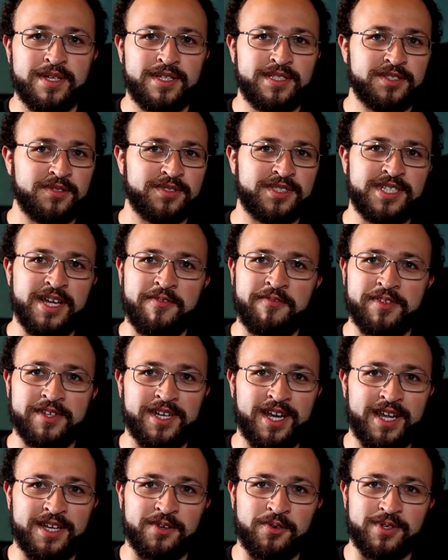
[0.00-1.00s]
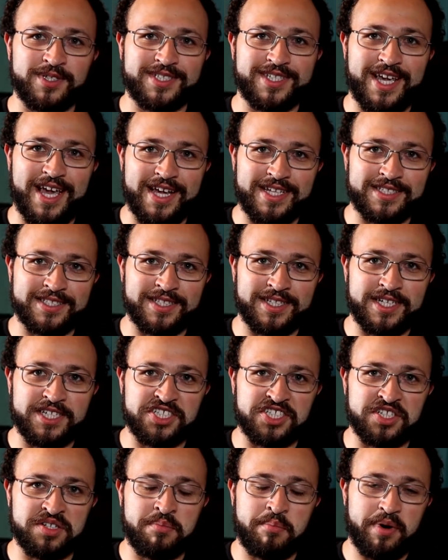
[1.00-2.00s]
So it's definitely not noise
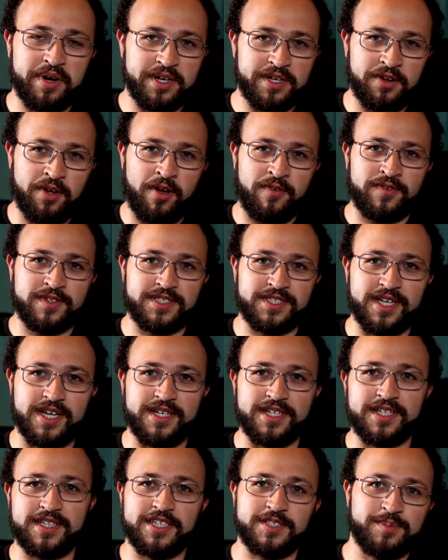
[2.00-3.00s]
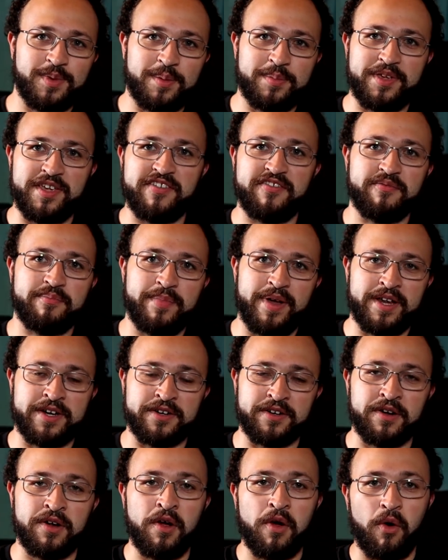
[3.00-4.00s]
cancellation, but in an office setting, this might be even
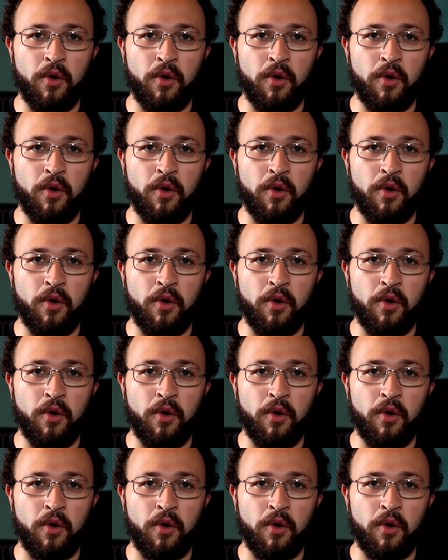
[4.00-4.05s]
better.